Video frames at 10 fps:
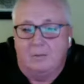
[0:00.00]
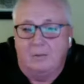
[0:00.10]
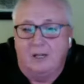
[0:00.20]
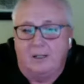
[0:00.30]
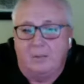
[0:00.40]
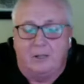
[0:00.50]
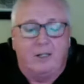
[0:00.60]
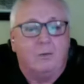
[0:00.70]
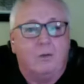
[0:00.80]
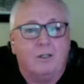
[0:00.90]
way for me to
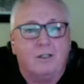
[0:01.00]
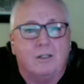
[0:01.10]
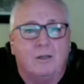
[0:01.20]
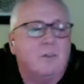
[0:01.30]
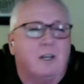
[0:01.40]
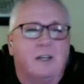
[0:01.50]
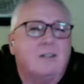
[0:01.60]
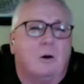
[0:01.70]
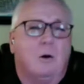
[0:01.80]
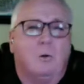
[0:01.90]
explain it was
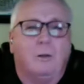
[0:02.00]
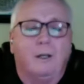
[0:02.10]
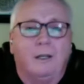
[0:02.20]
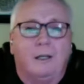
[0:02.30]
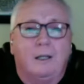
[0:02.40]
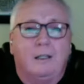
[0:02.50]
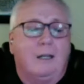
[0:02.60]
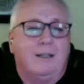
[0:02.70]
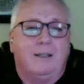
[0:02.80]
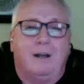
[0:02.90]
ice cold.
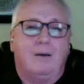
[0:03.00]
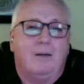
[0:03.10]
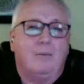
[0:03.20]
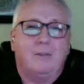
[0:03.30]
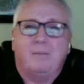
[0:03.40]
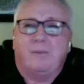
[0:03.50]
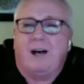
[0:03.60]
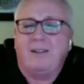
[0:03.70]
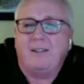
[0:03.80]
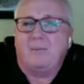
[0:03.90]
Yeah, it was
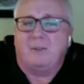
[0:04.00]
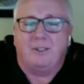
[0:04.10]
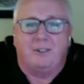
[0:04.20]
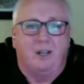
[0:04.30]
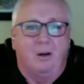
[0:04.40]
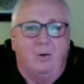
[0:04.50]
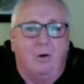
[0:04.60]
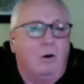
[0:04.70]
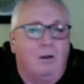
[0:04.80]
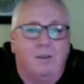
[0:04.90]
impossible to
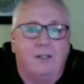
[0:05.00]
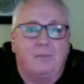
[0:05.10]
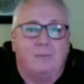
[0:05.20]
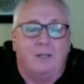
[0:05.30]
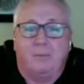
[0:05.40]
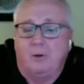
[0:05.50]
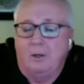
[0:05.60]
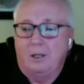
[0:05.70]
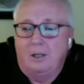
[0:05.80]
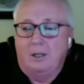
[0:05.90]
know all of these
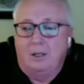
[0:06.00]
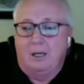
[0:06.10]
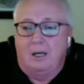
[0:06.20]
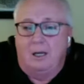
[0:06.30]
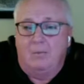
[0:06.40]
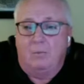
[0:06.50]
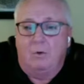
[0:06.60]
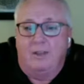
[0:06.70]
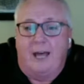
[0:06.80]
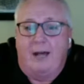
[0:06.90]
people
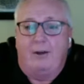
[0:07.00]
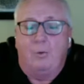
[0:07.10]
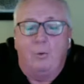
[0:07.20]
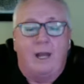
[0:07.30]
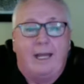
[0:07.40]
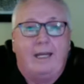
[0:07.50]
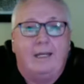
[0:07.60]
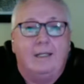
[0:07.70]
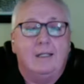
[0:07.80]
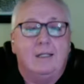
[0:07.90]
without a
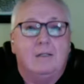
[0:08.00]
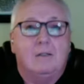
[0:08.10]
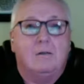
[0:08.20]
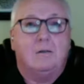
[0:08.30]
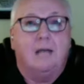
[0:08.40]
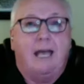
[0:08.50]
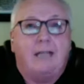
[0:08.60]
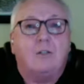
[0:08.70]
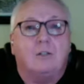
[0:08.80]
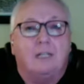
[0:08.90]
way to
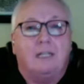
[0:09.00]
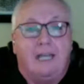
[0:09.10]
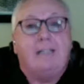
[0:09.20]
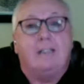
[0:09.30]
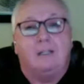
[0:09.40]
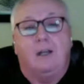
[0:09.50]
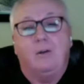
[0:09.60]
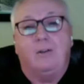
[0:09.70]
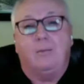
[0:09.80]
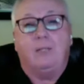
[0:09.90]
actually get to
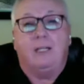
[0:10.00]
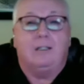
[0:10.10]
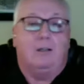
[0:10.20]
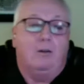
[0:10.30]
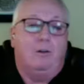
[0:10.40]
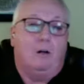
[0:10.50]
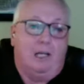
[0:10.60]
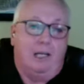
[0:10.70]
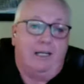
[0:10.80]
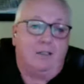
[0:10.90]
know them, get to know their
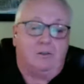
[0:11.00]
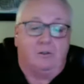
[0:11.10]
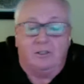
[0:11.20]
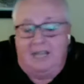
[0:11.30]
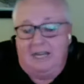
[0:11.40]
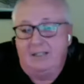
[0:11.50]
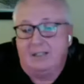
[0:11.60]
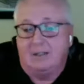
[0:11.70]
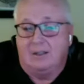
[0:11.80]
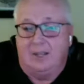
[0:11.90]
likes, their
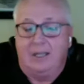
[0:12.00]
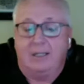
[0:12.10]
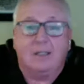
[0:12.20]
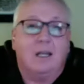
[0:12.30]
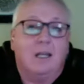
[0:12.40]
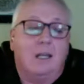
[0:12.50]
tastes, and things.